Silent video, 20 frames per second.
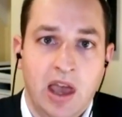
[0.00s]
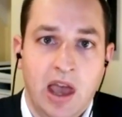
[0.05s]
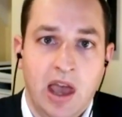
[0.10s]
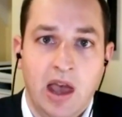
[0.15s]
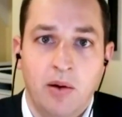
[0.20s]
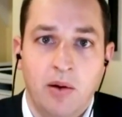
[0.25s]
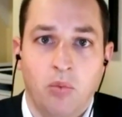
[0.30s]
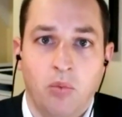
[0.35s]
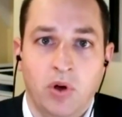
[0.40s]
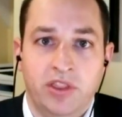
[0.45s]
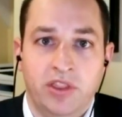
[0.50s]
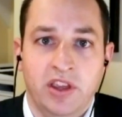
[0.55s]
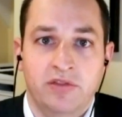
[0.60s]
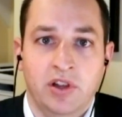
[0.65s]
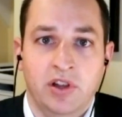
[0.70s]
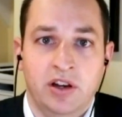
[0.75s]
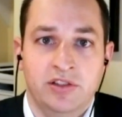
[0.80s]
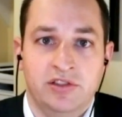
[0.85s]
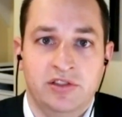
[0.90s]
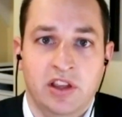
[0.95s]
And what they've
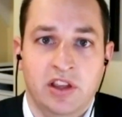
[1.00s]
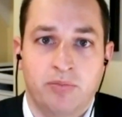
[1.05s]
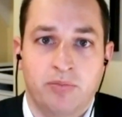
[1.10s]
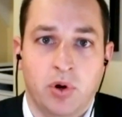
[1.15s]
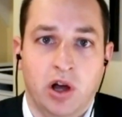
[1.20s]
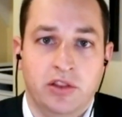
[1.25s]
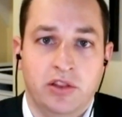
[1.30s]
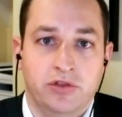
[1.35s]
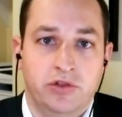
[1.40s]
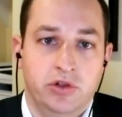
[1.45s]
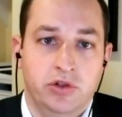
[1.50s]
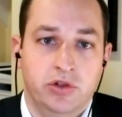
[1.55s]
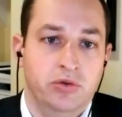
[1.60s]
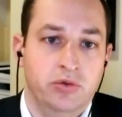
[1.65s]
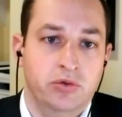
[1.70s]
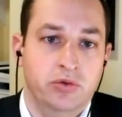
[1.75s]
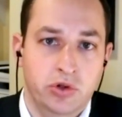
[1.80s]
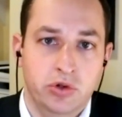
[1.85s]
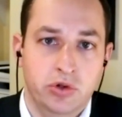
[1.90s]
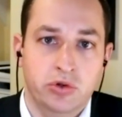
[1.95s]
done is they've brought two
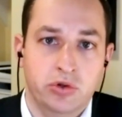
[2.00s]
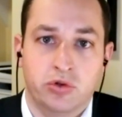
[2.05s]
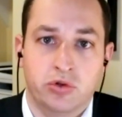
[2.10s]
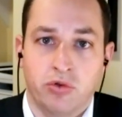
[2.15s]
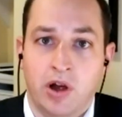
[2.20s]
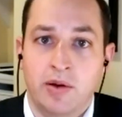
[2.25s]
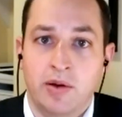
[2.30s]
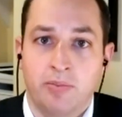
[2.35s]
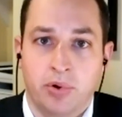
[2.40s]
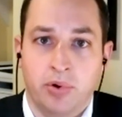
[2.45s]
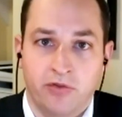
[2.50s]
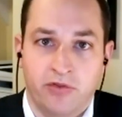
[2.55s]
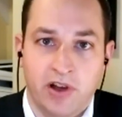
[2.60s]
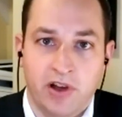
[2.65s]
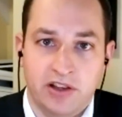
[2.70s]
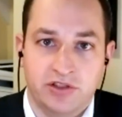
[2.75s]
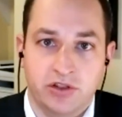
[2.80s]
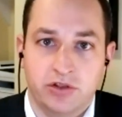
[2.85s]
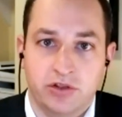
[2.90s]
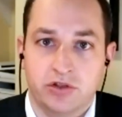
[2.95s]
new great
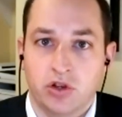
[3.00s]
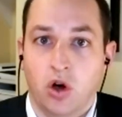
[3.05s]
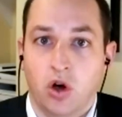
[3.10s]
professors